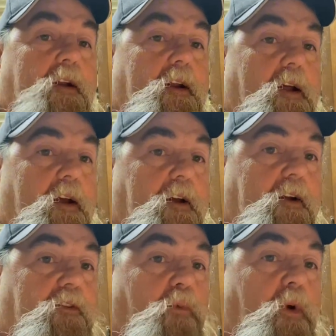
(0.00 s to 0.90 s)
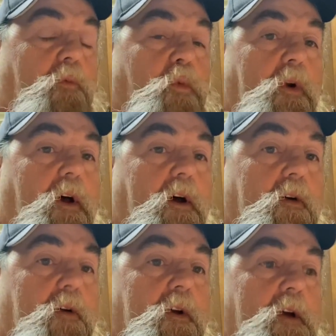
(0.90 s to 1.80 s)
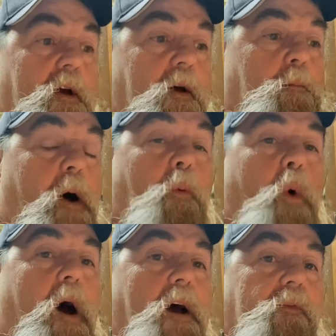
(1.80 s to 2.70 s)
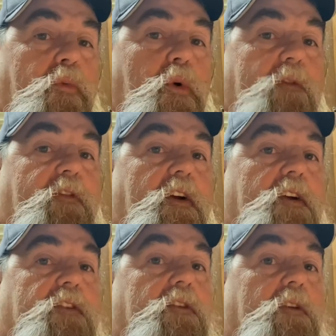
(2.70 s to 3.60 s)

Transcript: and eggs. We would, uh, my wife would fix